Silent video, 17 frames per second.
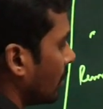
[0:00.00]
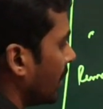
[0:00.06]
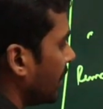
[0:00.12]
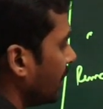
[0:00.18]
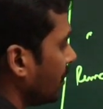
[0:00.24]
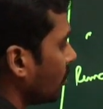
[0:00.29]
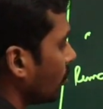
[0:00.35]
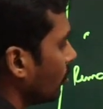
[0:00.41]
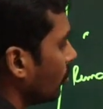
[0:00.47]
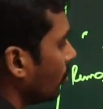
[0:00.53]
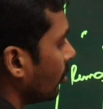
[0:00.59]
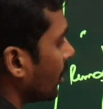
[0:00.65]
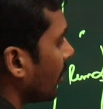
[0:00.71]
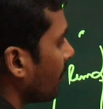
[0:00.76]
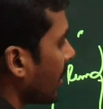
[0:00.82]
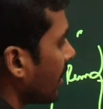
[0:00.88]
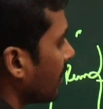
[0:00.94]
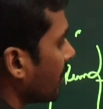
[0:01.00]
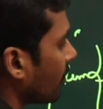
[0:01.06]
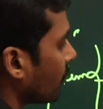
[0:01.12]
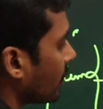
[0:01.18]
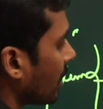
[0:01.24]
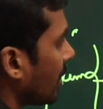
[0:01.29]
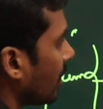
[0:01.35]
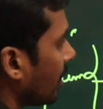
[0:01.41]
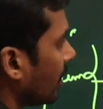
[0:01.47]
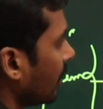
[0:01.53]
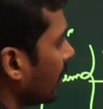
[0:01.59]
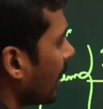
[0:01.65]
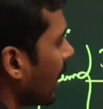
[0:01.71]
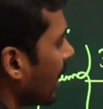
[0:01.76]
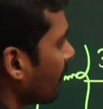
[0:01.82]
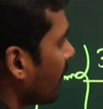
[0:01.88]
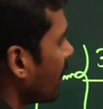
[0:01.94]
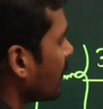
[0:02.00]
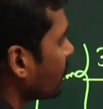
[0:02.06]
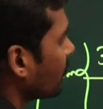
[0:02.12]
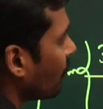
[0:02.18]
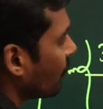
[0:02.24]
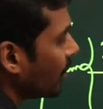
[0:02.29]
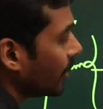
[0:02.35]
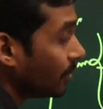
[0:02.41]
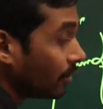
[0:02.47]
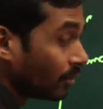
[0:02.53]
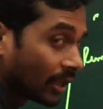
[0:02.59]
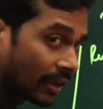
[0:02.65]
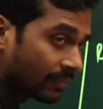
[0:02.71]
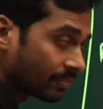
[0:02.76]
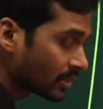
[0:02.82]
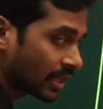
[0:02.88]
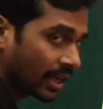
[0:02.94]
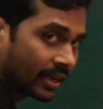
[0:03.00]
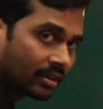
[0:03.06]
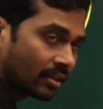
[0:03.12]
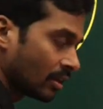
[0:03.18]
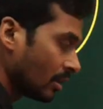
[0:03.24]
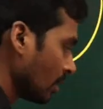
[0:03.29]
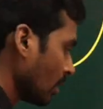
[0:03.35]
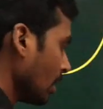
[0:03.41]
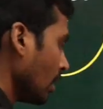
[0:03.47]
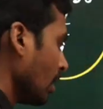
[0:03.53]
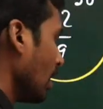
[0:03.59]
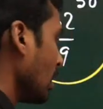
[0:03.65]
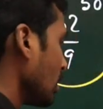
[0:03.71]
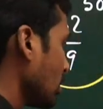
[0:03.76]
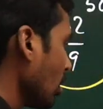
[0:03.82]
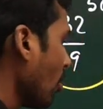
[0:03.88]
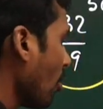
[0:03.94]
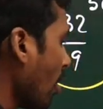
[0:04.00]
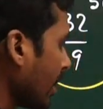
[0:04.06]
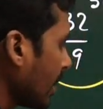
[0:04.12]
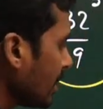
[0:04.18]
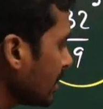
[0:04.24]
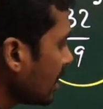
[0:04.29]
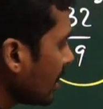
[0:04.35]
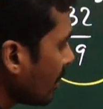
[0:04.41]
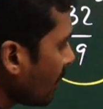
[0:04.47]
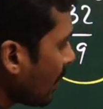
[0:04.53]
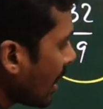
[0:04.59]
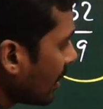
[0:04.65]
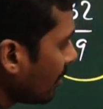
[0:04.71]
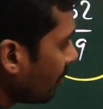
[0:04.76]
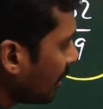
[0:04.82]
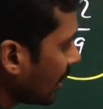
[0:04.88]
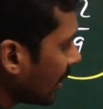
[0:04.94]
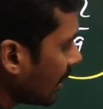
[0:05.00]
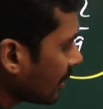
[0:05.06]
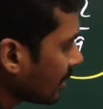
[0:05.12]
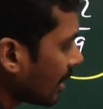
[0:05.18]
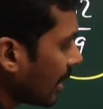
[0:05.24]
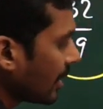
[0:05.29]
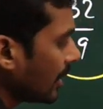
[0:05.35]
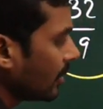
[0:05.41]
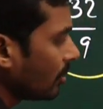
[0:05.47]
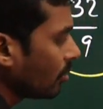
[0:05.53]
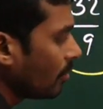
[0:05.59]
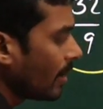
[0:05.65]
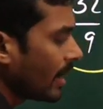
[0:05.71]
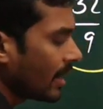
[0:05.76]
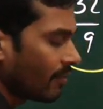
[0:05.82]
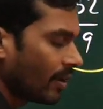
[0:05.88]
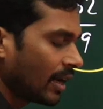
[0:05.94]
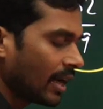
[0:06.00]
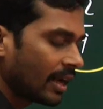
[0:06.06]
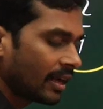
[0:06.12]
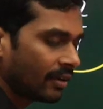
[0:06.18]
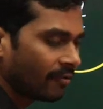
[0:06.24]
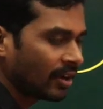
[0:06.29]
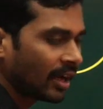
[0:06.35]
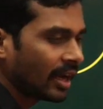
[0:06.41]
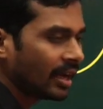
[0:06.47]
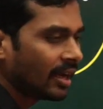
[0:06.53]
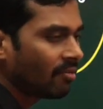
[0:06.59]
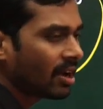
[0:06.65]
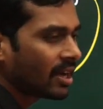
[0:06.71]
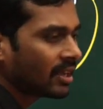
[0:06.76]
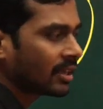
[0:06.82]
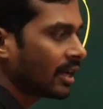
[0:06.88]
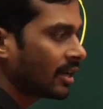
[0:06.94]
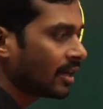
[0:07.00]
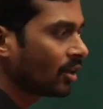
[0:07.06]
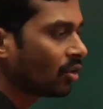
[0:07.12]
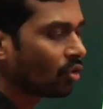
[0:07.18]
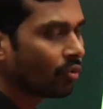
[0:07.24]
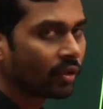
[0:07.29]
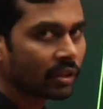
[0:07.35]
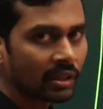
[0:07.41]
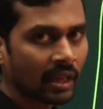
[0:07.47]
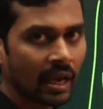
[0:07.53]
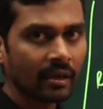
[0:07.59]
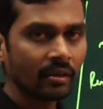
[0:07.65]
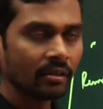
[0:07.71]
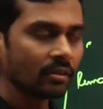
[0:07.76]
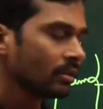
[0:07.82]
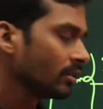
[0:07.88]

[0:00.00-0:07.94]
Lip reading: into remainder of 30, likewise 52 times, right? So what is the remainder? Will get 32 by, when I divide 32 with 9,